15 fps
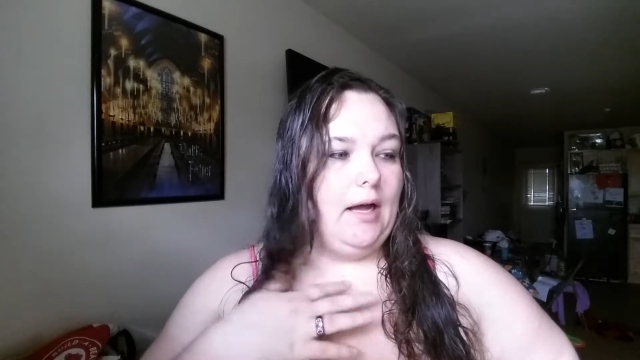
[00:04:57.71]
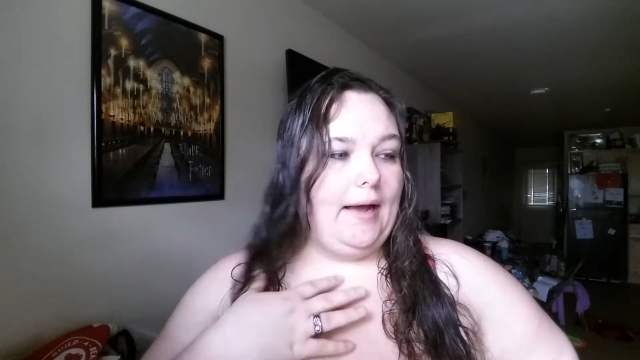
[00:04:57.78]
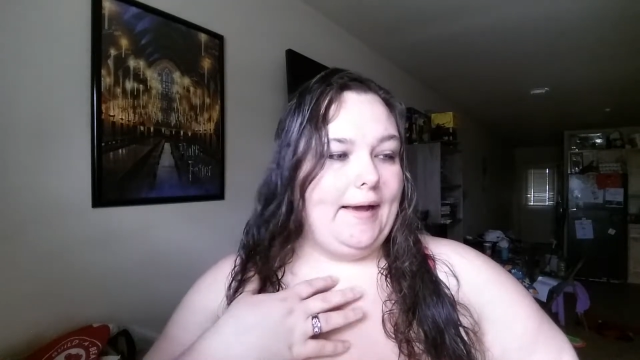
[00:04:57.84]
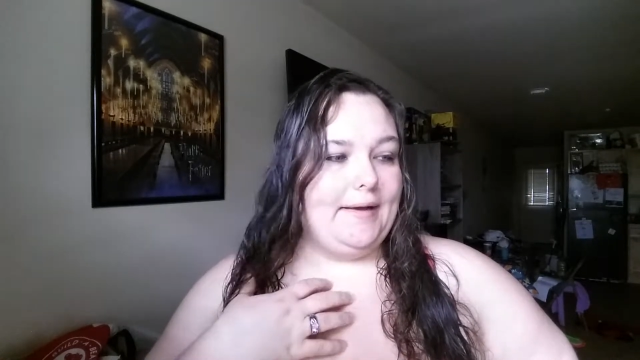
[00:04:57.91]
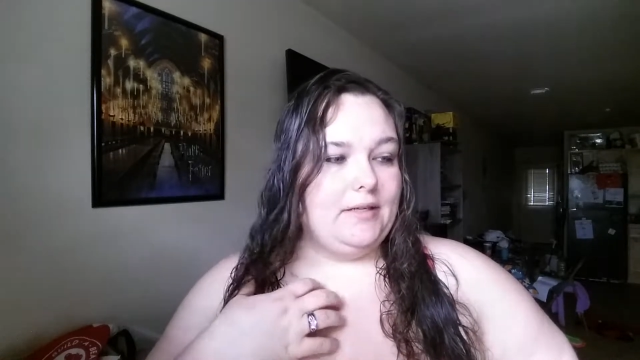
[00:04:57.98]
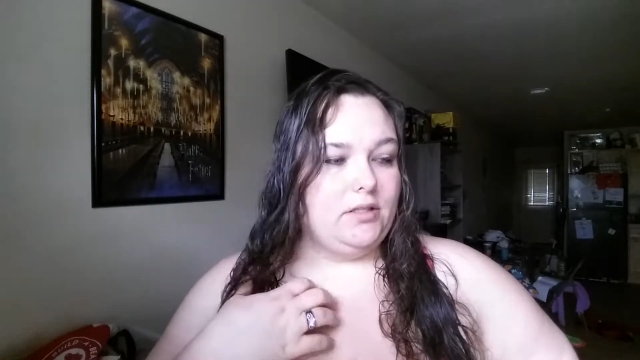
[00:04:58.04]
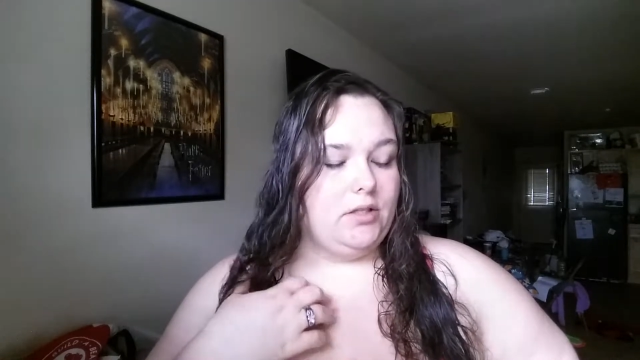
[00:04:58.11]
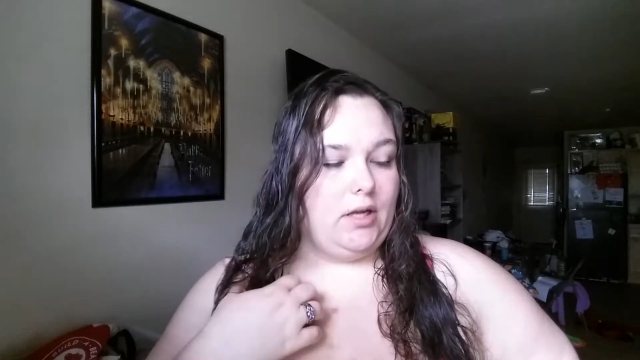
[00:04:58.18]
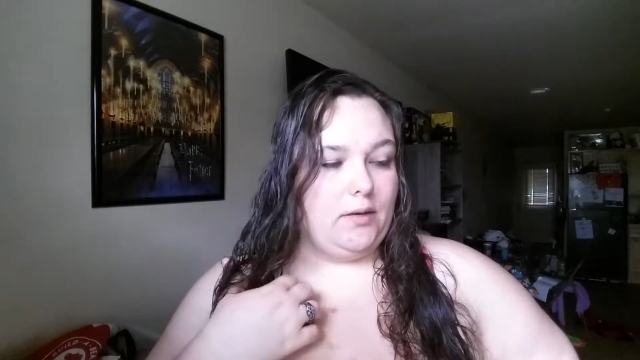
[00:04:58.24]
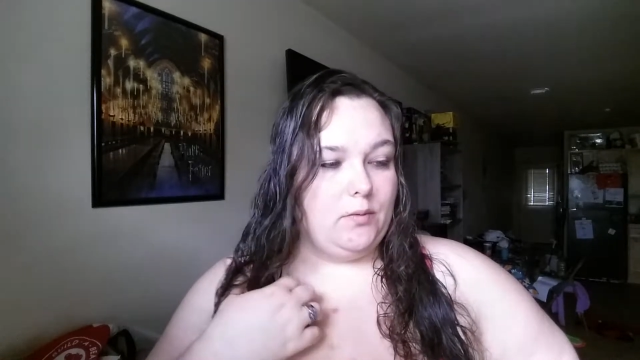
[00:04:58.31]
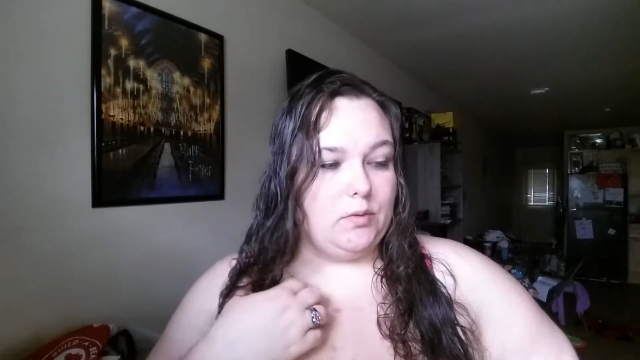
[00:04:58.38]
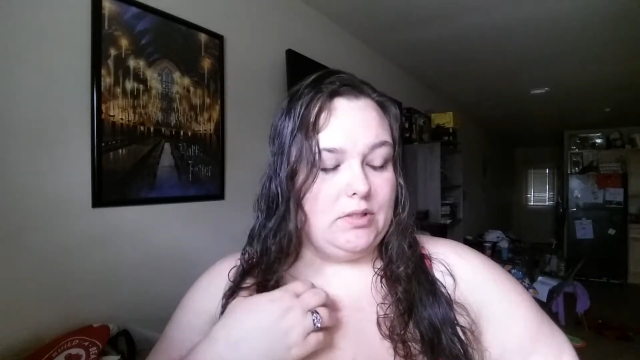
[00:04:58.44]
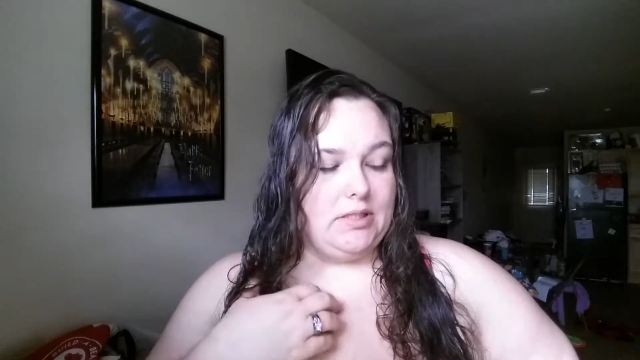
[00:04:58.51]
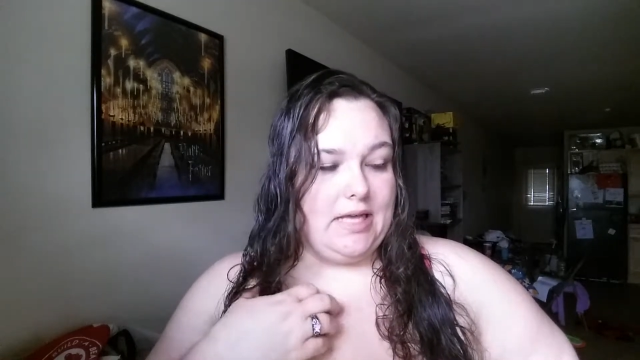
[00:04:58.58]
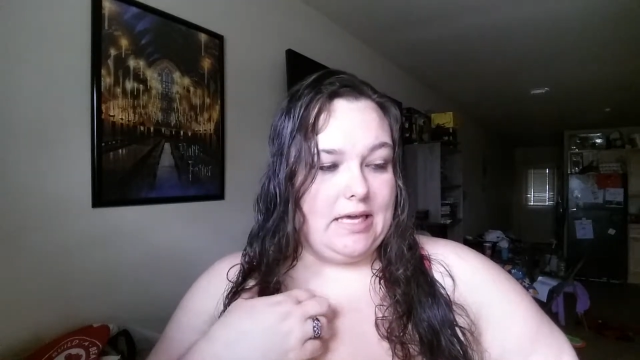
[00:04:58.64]
I
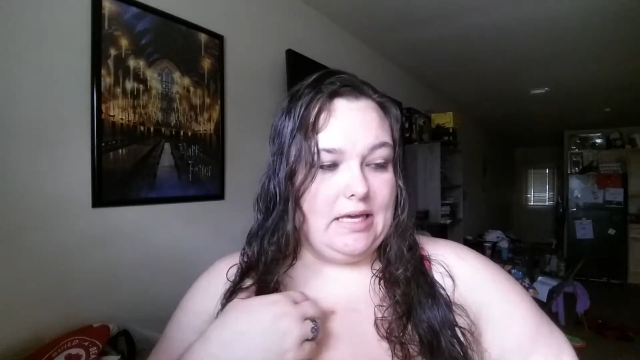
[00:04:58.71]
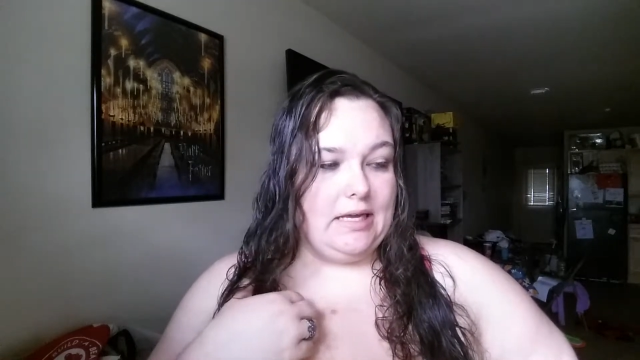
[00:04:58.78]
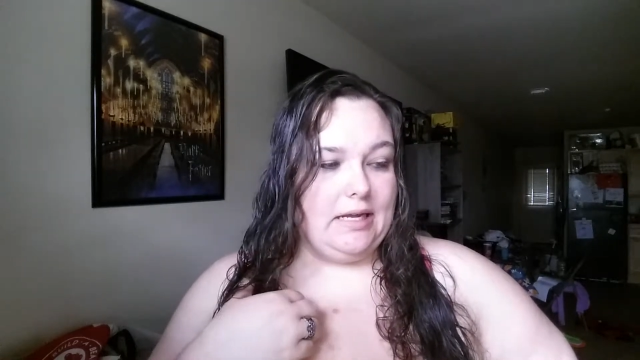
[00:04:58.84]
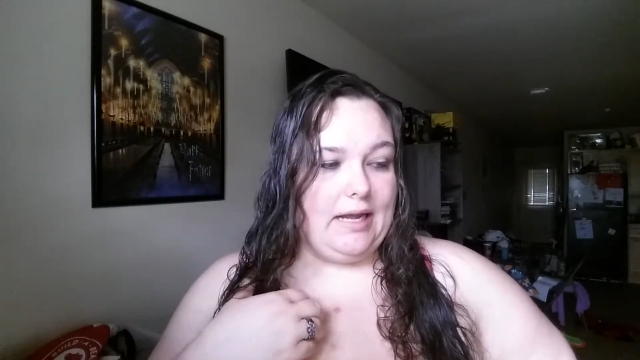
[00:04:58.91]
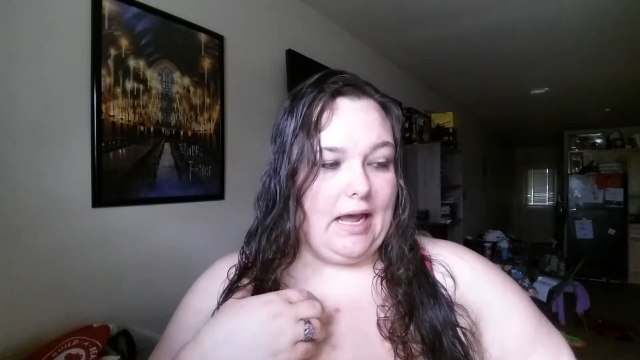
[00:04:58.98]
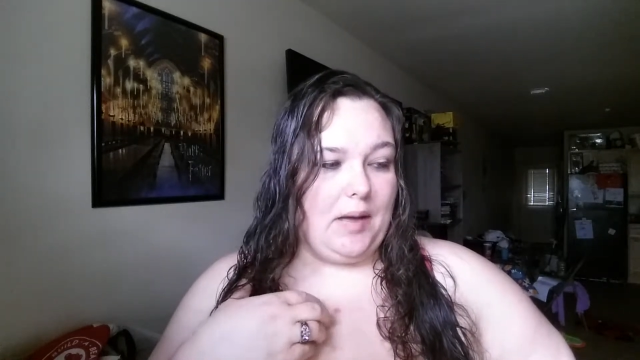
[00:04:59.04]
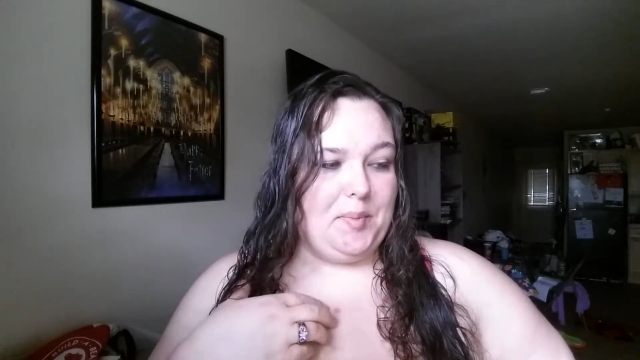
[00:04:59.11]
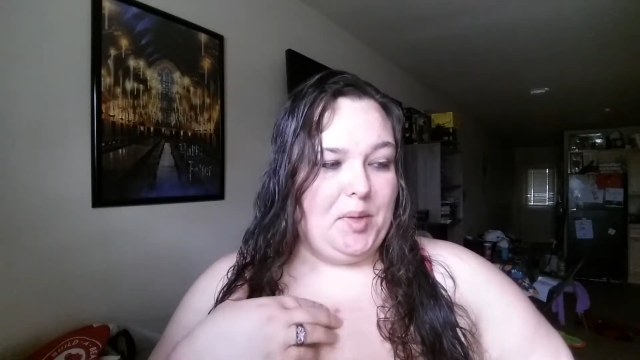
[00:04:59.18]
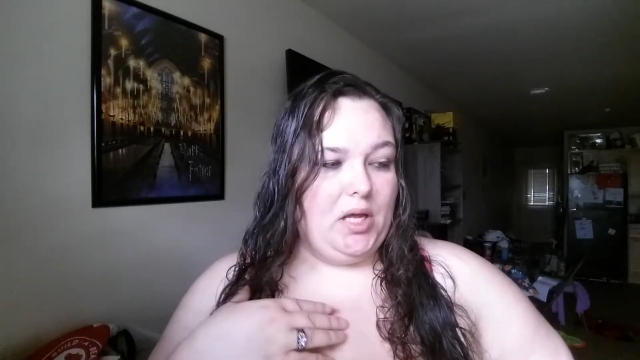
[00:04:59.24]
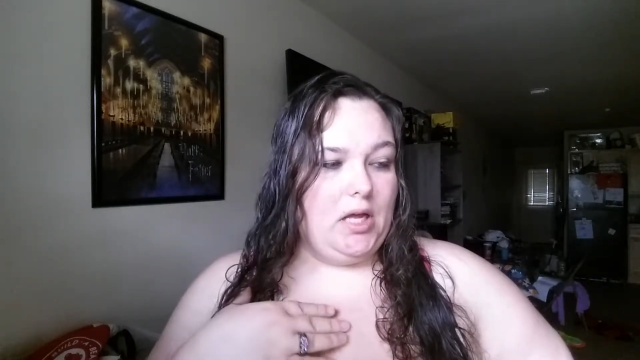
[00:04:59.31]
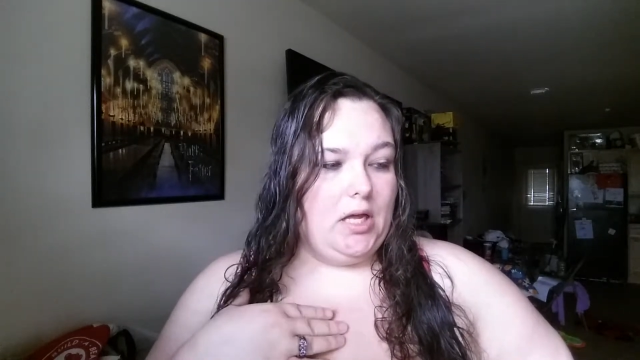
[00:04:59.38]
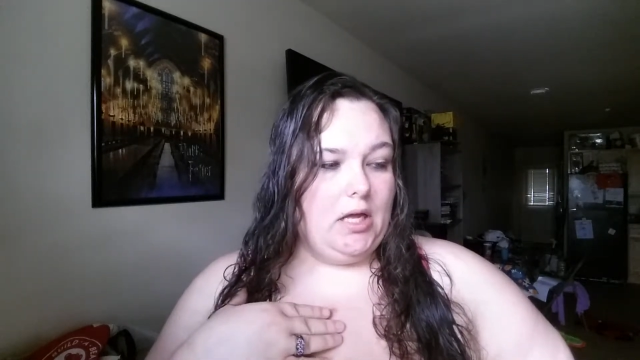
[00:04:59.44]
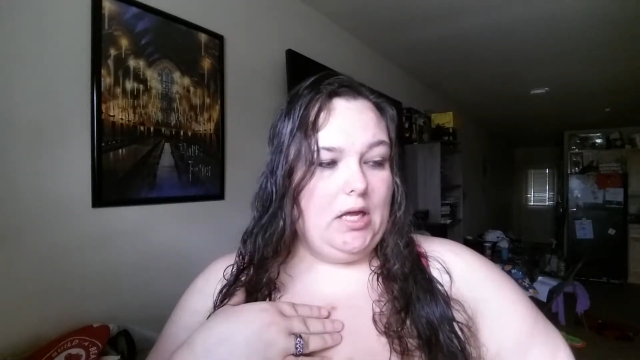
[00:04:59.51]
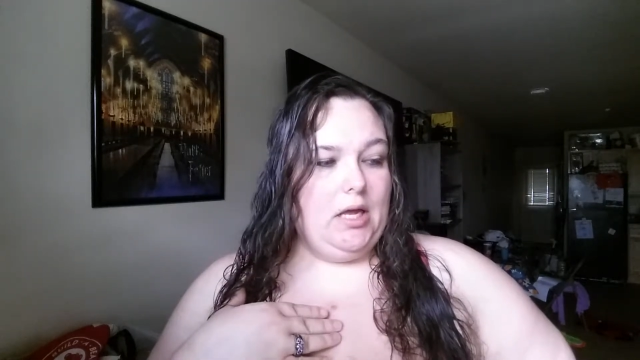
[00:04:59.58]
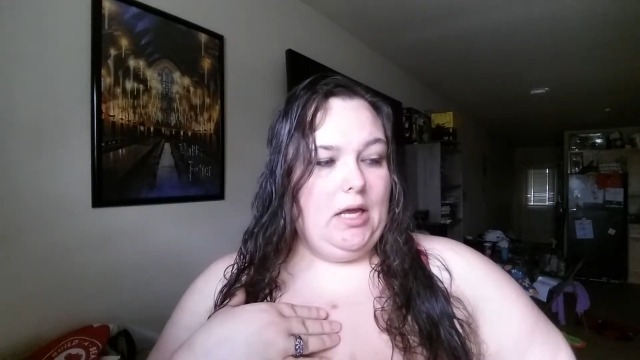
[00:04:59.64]
was taking a nap,
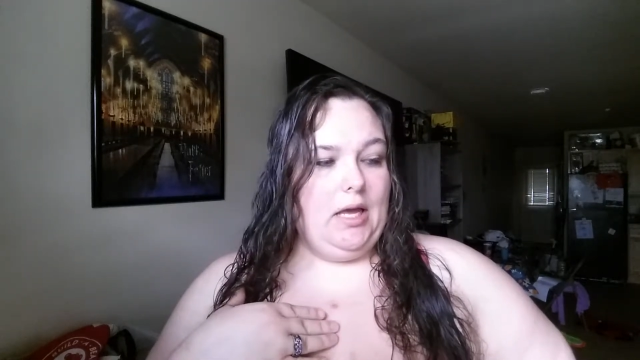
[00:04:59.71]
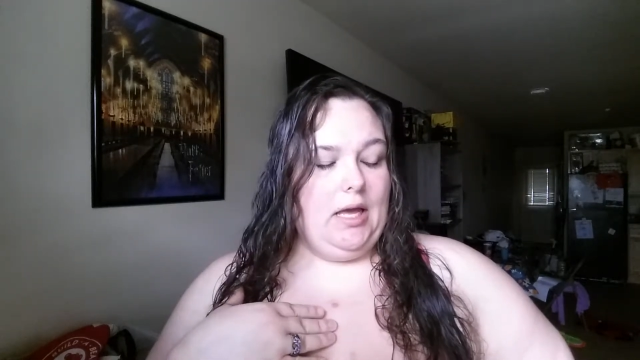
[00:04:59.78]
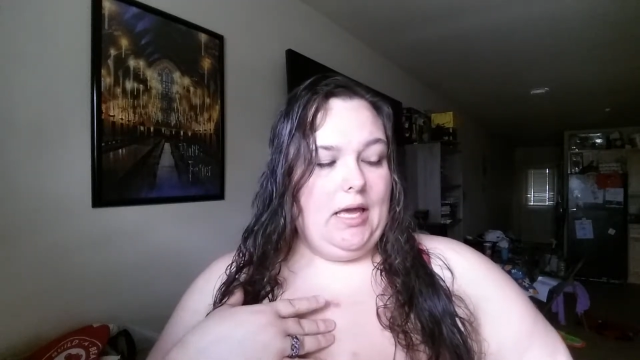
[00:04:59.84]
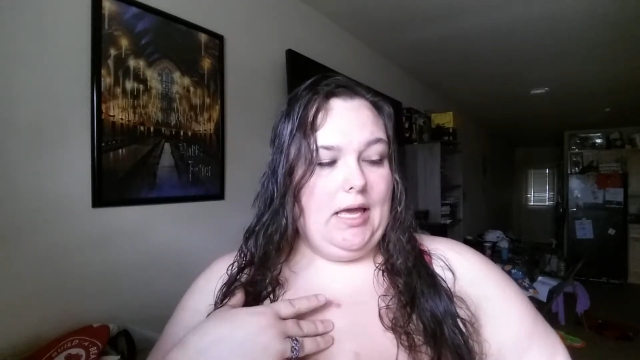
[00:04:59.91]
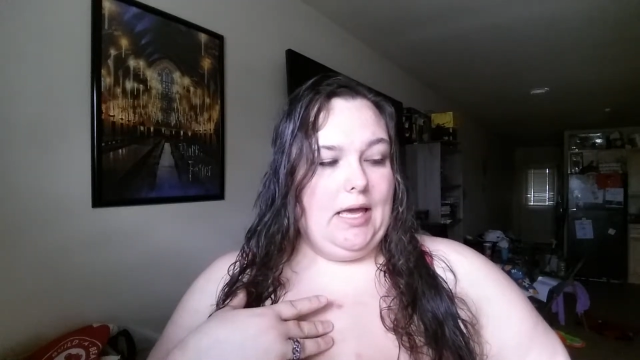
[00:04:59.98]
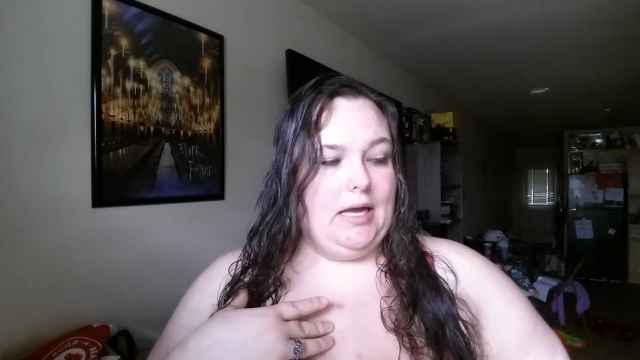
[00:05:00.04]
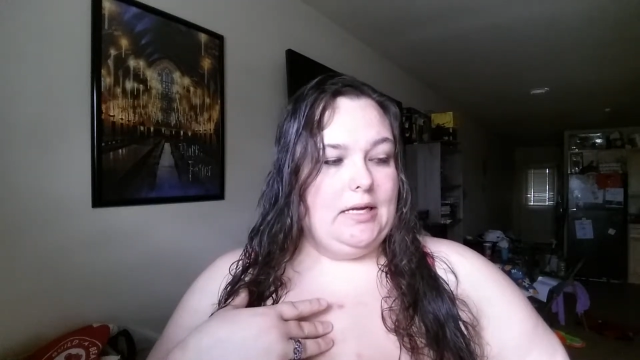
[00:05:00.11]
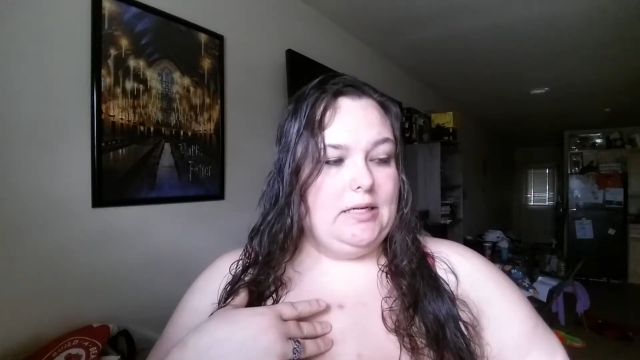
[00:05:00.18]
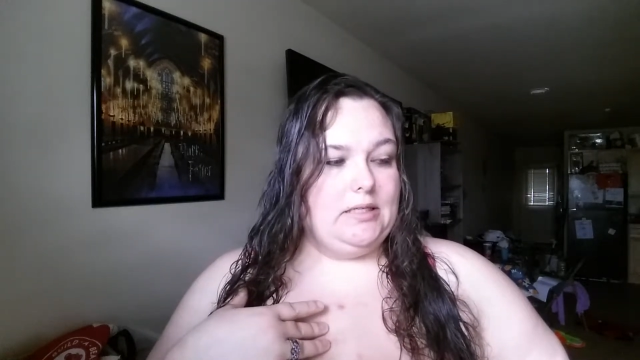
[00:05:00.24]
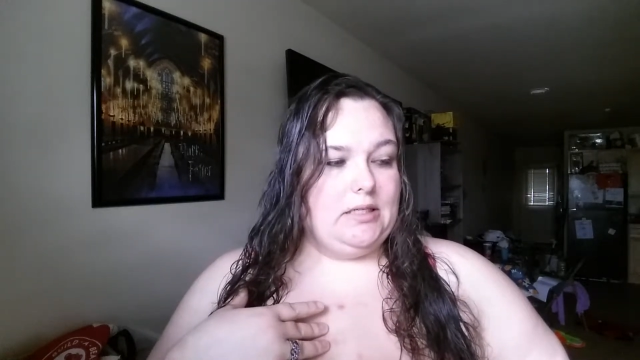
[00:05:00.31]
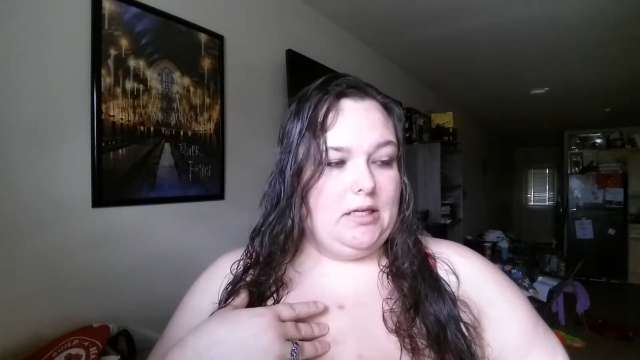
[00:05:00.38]
And